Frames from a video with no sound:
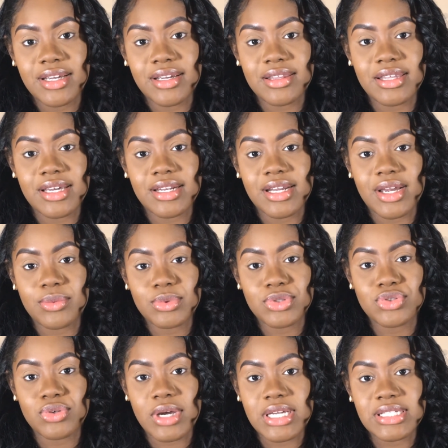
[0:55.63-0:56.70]
that I will
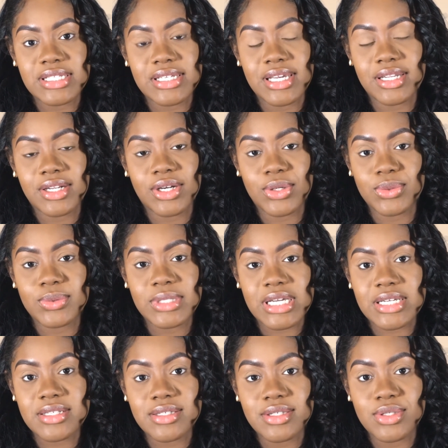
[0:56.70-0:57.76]
try to get out
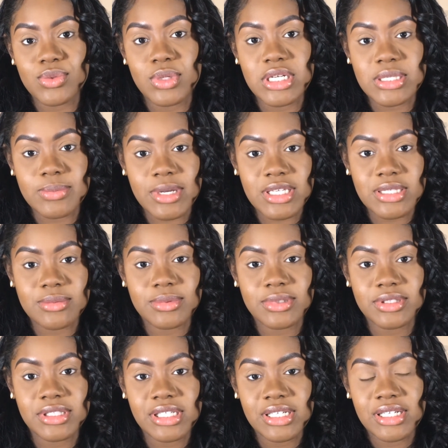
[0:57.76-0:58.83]
as soon as
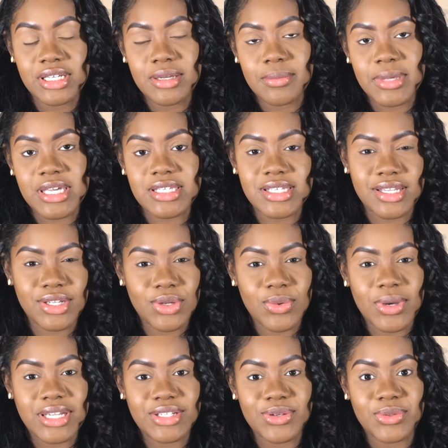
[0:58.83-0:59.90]
possible because I know
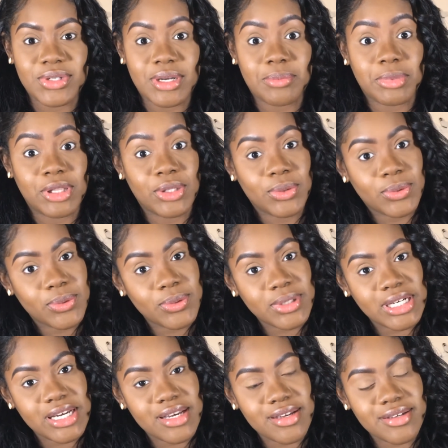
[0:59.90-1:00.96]
I don't
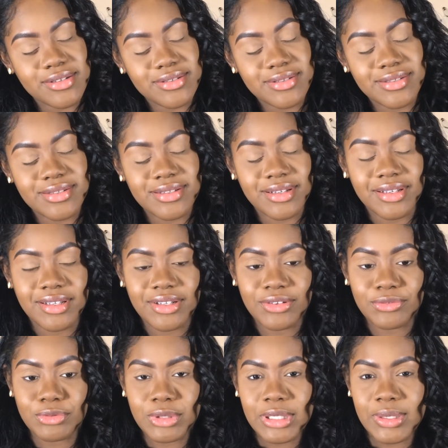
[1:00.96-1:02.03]
upload as
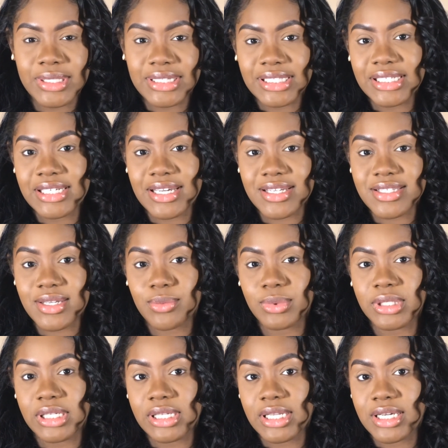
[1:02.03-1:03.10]
frequently as I
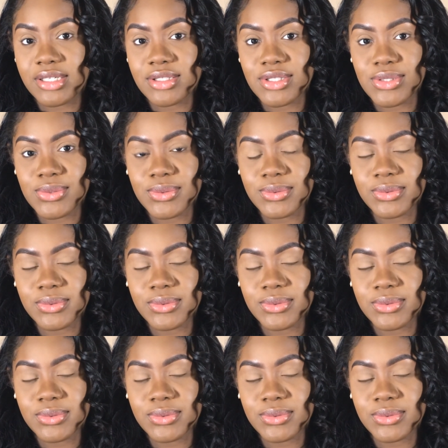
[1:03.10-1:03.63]
would like to,